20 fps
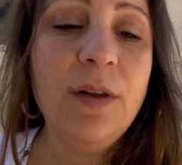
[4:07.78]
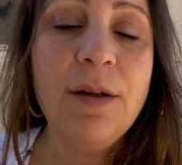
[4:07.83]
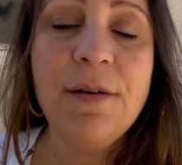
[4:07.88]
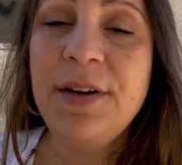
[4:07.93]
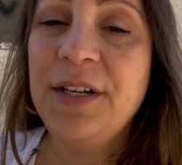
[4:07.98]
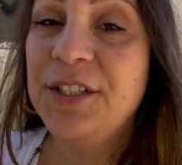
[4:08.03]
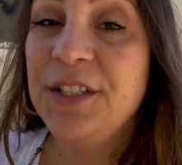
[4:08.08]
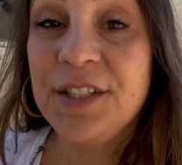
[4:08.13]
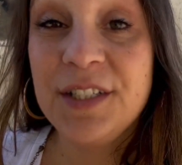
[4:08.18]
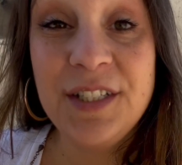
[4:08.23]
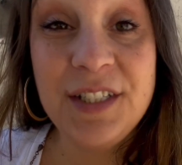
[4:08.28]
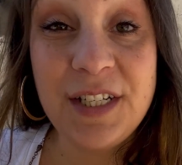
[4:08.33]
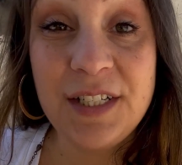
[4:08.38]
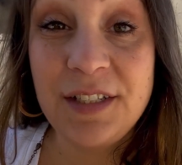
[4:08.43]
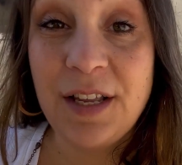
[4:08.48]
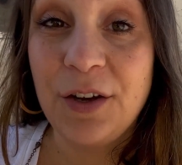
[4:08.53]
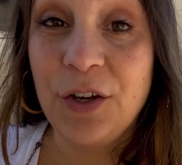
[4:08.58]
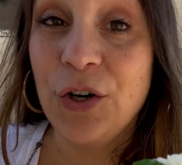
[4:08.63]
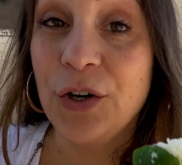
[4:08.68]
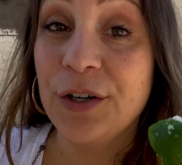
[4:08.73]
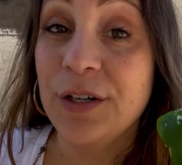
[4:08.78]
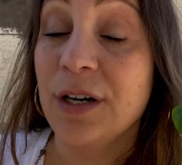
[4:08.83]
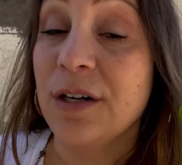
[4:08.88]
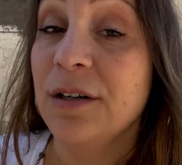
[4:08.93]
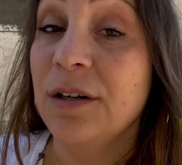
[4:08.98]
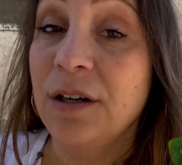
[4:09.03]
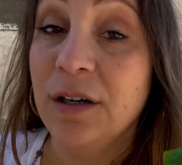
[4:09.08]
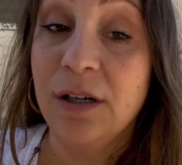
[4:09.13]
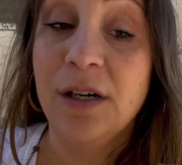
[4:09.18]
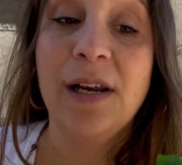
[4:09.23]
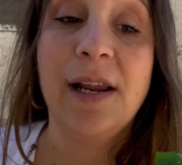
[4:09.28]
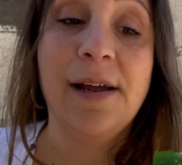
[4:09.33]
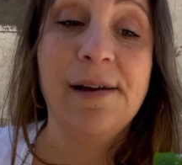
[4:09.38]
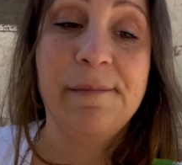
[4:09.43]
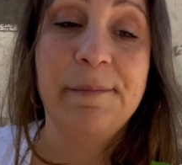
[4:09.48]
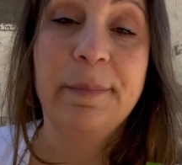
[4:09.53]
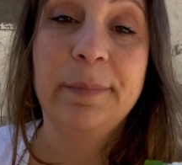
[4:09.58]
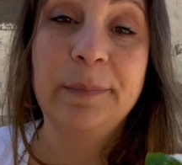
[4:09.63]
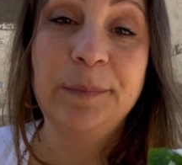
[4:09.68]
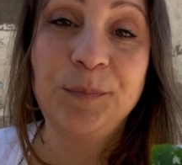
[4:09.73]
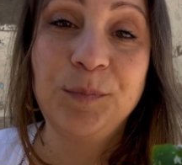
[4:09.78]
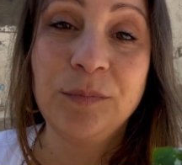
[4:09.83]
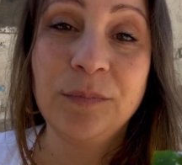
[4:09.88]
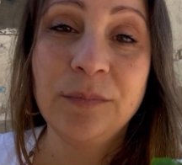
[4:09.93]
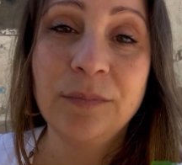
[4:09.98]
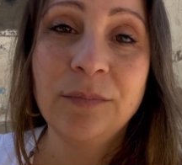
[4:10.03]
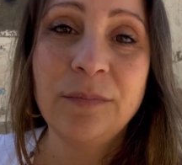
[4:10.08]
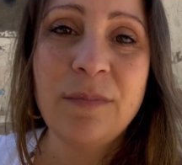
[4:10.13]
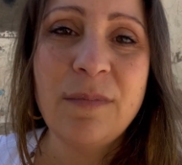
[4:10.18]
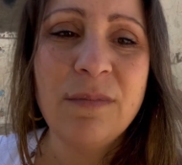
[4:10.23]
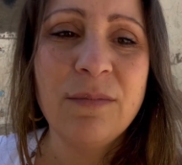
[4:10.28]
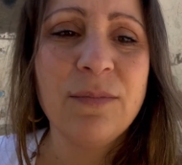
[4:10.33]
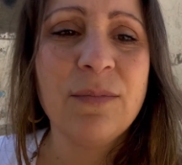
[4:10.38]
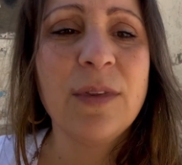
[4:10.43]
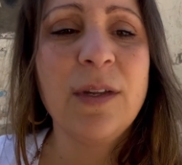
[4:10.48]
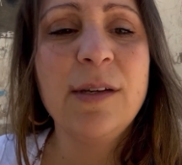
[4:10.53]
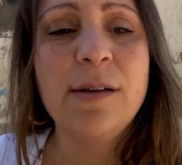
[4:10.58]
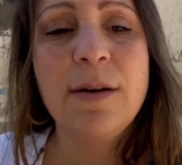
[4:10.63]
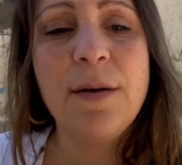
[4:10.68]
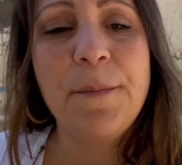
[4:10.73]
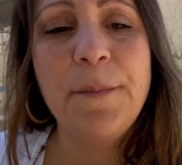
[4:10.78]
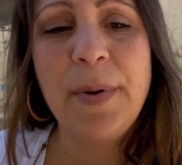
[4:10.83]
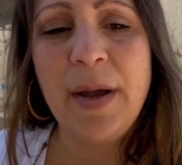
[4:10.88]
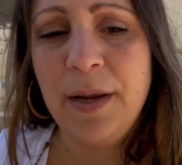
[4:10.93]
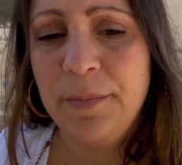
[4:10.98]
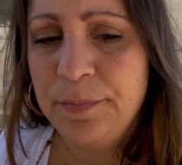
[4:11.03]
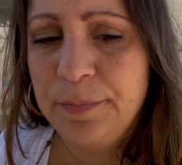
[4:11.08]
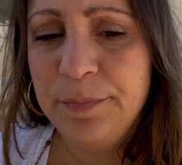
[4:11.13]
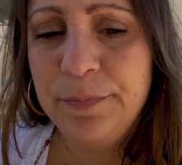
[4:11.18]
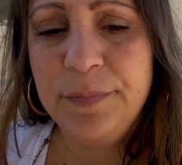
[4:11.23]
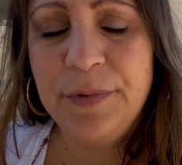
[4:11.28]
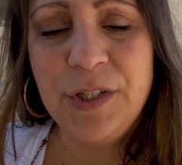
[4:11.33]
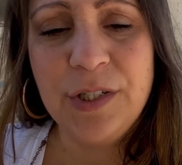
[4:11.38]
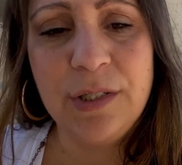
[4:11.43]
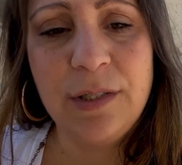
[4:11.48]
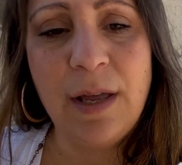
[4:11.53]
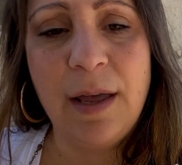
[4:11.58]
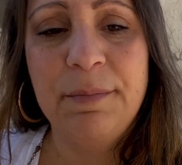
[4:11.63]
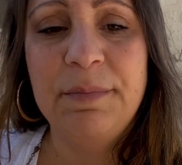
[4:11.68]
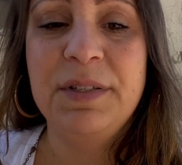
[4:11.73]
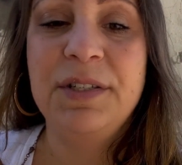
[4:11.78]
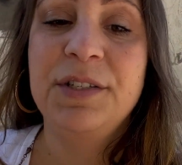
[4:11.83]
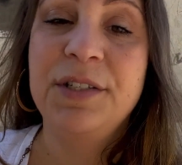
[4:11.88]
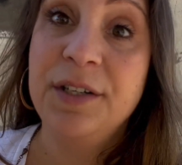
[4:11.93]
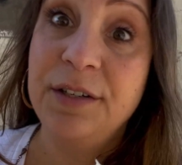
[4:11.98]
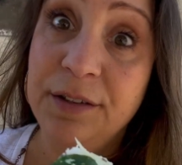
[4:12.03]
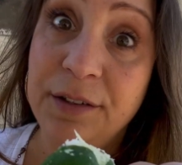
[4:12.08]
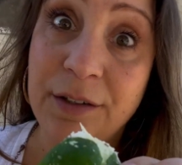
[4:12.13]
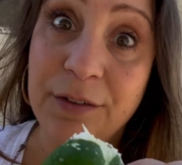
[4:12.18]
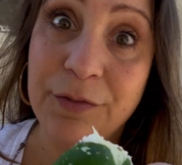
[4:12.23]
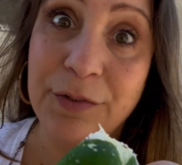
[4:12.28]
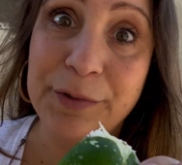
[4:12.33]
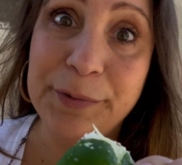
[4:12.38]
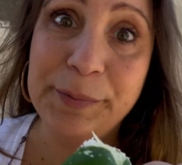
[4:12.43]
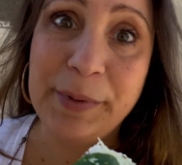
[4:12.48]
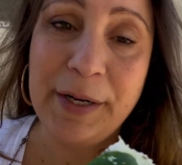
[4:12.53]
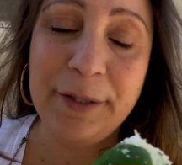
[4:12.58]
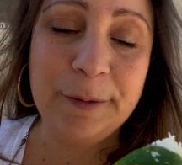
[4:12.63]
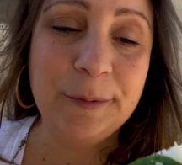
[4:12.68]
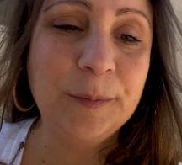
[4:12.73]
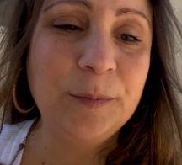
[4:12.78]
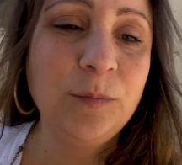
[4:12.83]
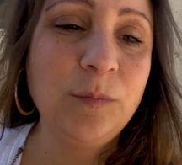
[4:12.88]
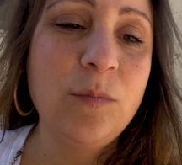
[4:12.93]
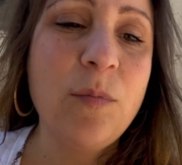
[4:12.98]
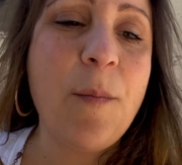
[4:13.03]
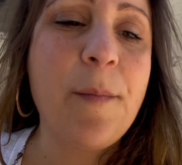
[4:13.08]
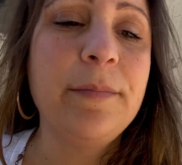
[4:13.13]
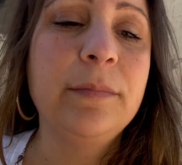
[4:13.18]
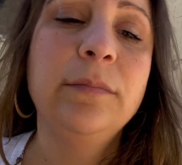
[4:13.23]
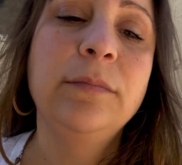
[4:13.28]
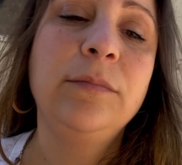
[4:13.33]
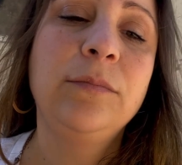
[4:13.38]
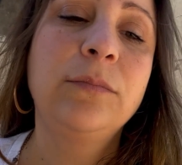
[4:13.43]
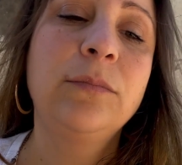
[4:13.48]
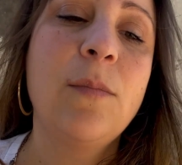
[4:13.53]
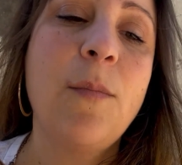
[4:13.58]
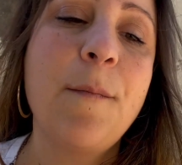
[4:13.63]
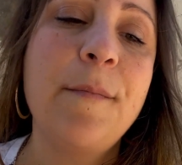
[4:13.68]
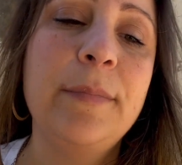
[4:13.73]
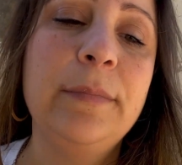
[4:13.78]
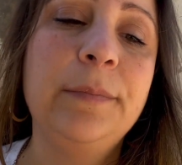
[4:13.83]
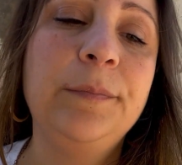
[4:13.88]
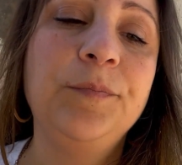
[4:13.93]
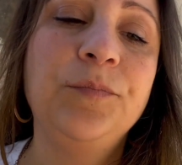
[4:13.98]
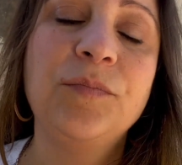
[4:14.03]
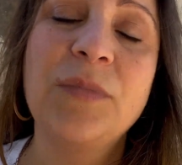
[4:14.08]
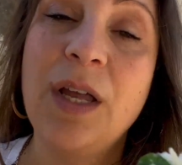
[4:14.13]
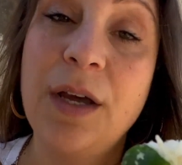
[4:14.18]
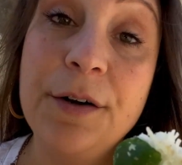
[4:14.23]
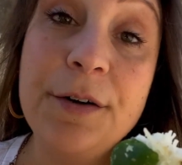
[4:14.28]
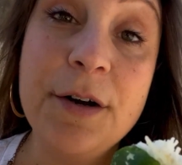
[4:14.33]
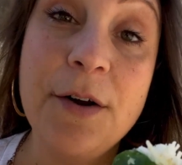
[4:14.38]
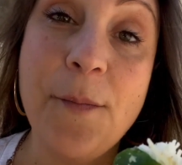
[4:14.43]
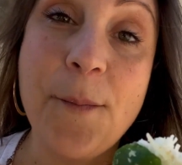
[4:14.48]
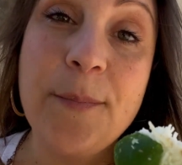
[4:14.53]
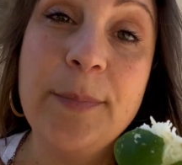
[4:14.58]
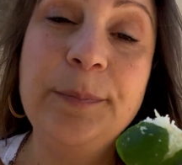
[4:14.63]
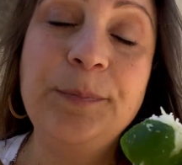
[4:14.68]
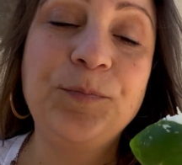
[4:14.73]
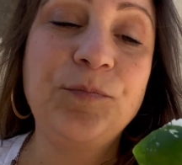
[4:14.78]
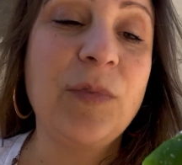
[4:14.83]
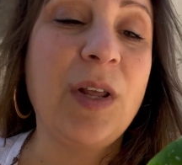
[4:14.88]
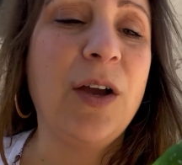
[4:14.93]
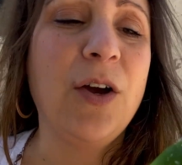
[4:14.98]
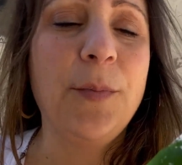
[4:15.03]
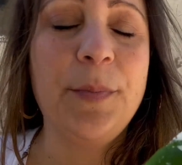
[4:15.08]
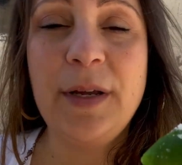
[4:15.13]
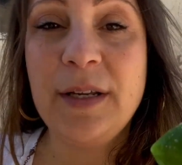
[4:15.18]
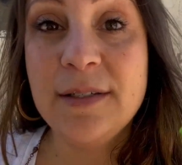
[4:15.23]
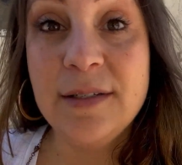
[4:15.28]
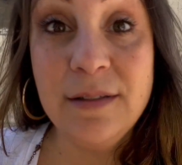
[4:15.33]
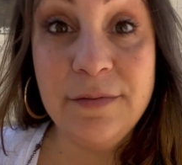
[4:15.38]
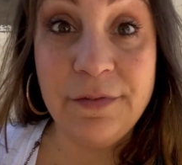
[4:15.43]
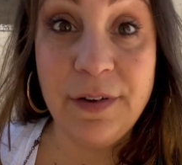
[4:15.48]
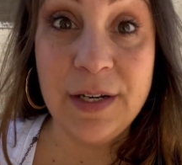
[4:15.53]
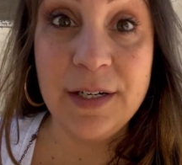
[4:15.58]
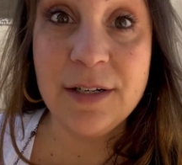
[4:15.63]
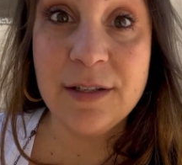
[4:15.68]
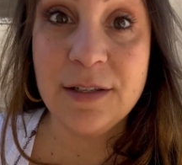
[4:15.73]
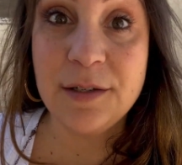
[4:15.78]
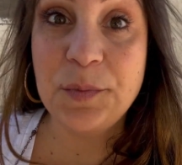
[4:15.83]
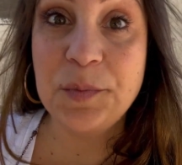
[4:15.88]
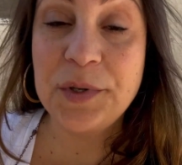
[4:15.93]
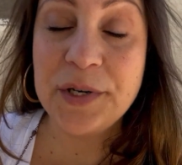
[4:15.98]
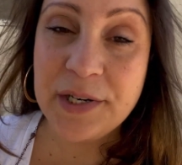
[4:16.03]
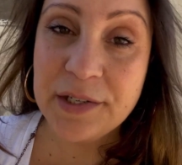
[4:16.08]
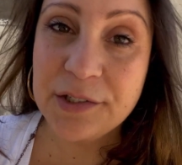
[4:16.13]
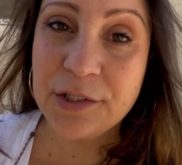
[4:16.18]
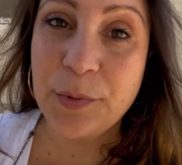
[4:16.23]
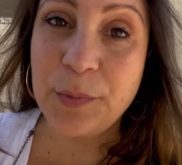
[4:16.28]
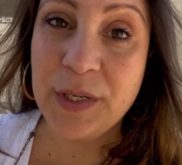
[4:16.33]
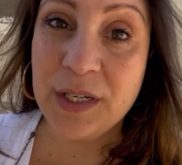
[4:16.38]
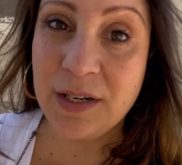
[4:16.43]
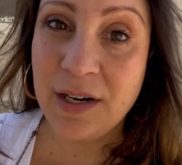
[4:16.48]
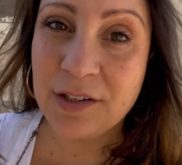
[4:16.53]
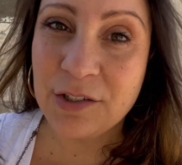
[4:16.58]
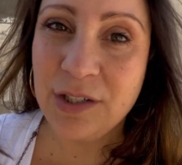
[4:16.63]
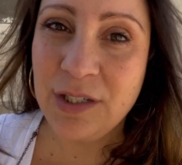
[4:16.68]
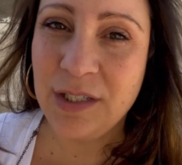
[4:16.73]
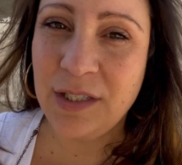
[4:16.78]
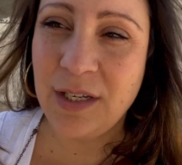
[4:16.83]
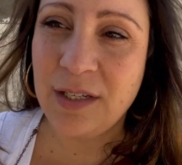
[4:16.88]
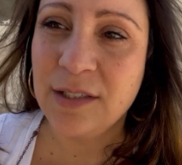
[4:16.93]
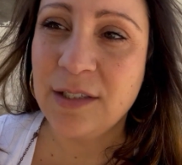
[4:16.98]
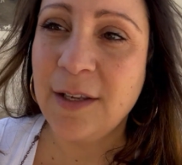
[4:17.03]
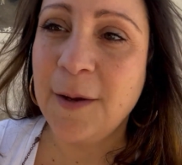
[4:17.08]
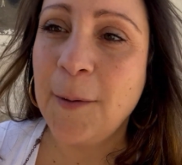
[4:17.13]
It doesn't taste like coconut or lime. Might just have been sitting there for a while. I don't know. I hope I can find it somewhere else so we can actually taste it.